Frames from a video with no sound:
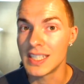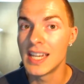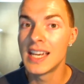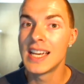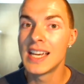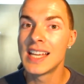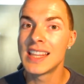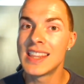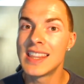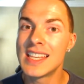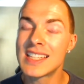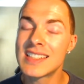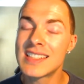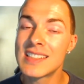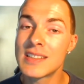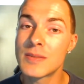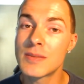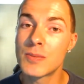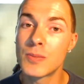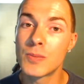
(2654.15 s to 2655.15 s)
This
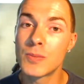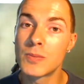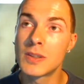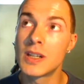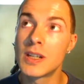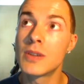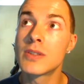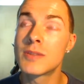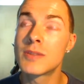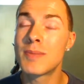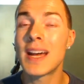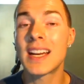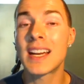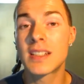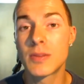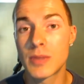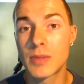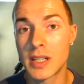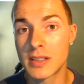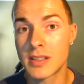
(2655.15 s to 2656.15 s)
goes back to
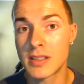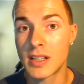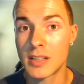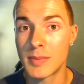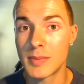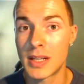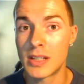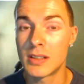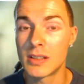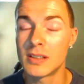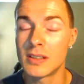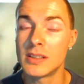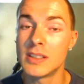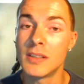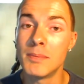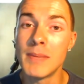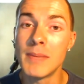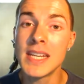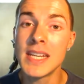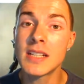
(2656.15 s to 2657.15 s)
what I was talking about earlier.
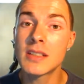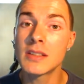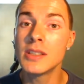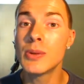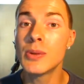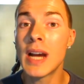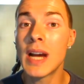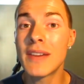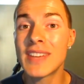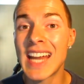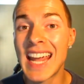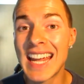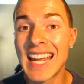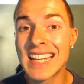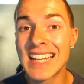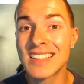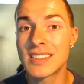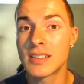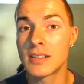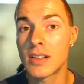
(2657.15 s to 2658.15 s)
Make sure you have an
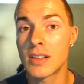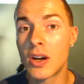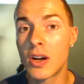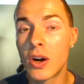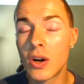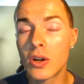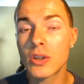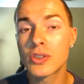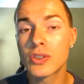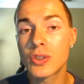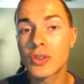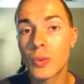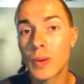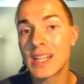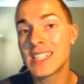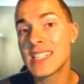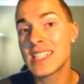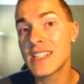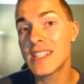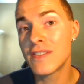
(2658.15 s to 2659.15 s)
answer to all
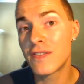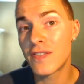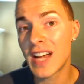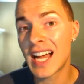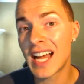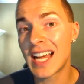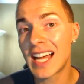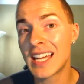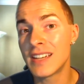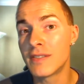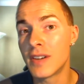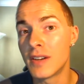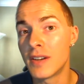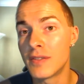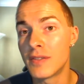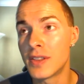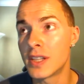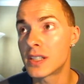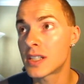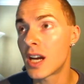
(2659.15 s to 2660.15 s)
25 of
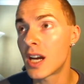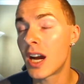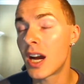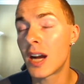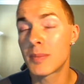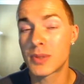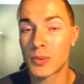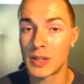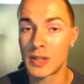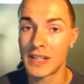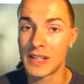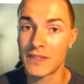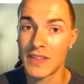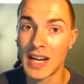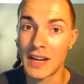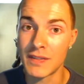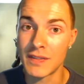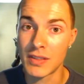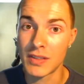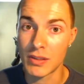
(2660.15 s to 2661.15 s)
the top
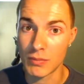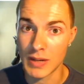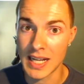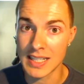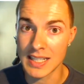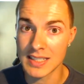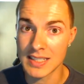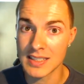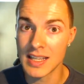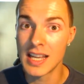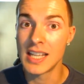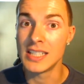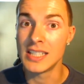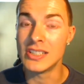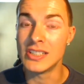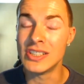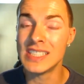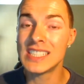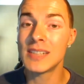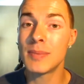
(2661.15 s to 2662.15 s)
25 threats. You
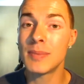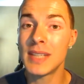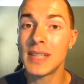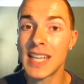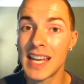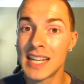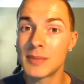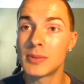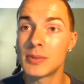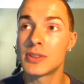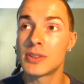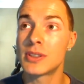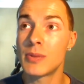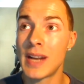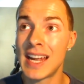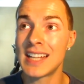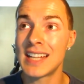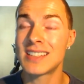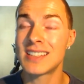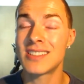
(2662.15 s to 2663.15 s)
need to be able to
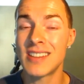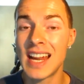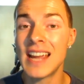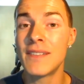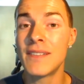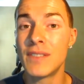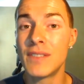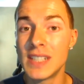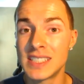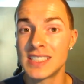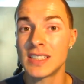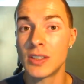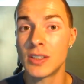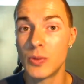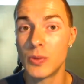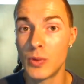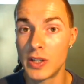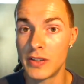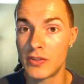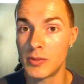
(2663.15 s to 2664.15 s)
answer every single
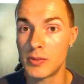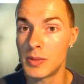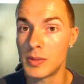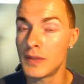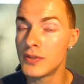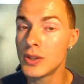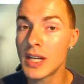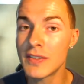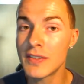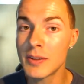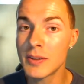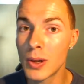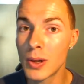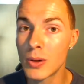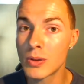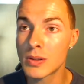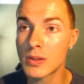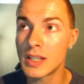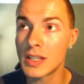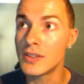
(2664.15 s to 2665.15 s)
one of them. If you
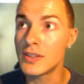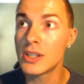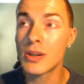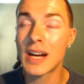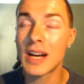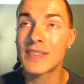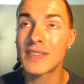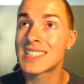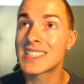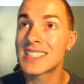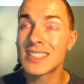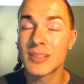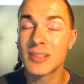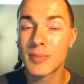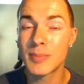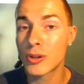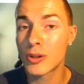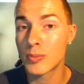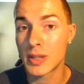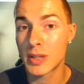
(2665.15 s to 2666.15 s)
don't have a single
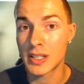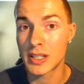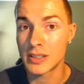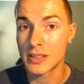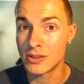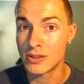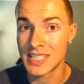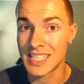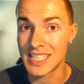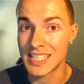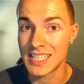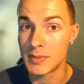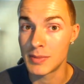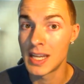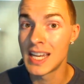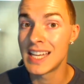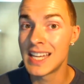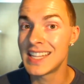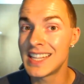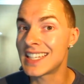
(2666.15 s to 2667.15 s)
Pokemon on your team
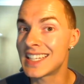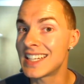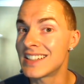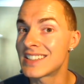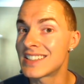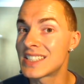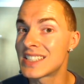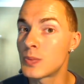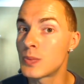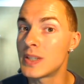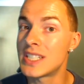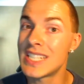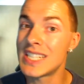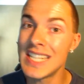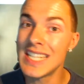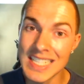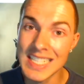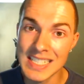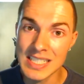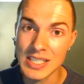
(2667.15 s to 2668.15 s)
that can switch
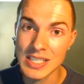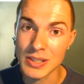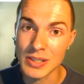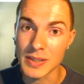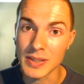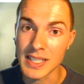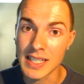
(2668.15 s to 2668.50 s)
into it